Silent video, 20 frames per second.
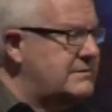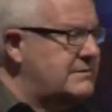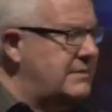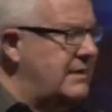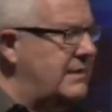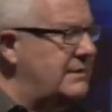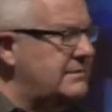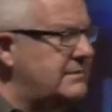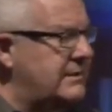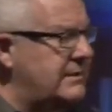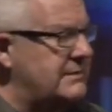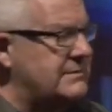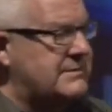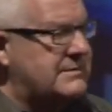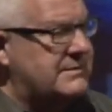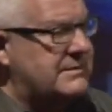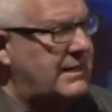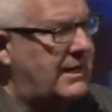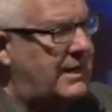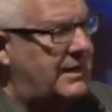son can
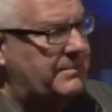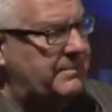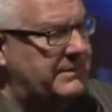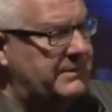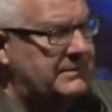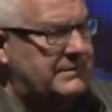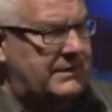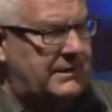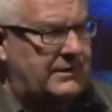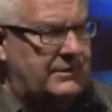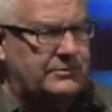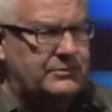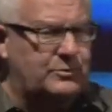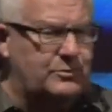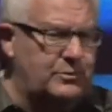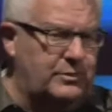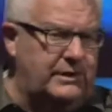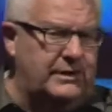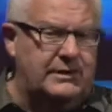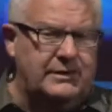stop and tell the
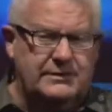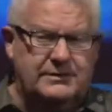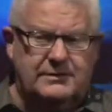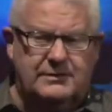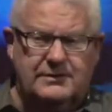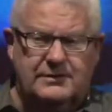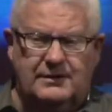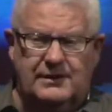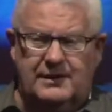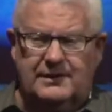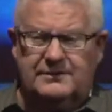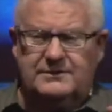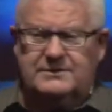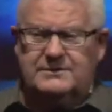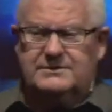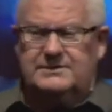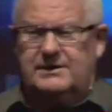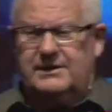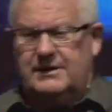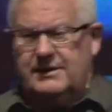wind and the
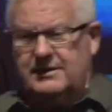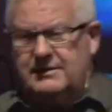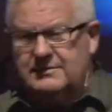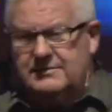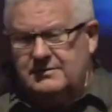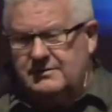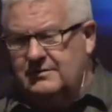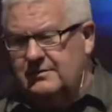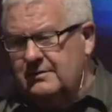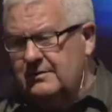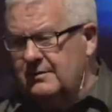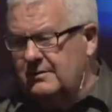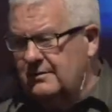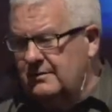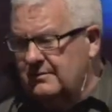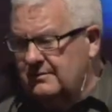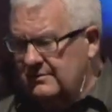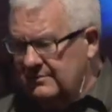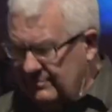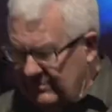seas
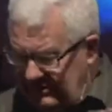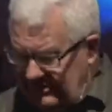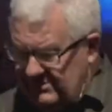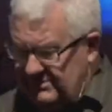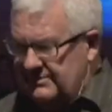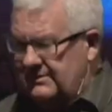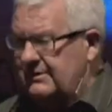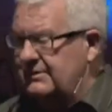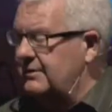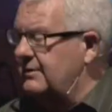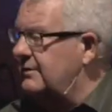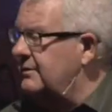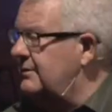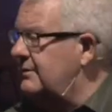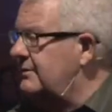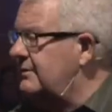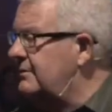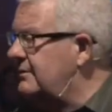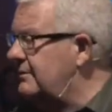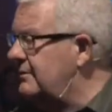to be still,
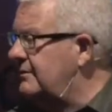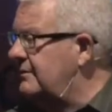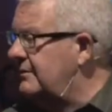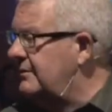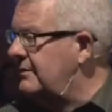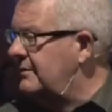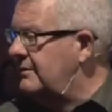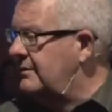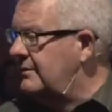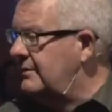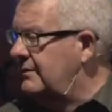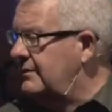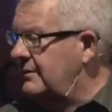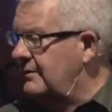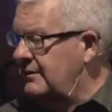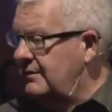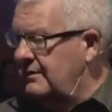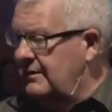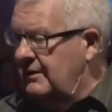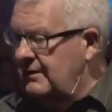
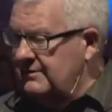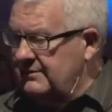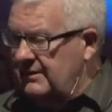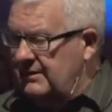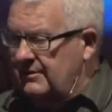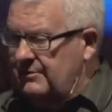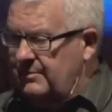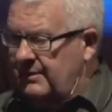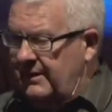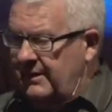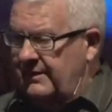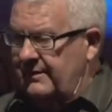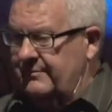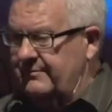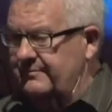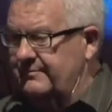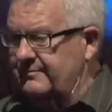and they obey him.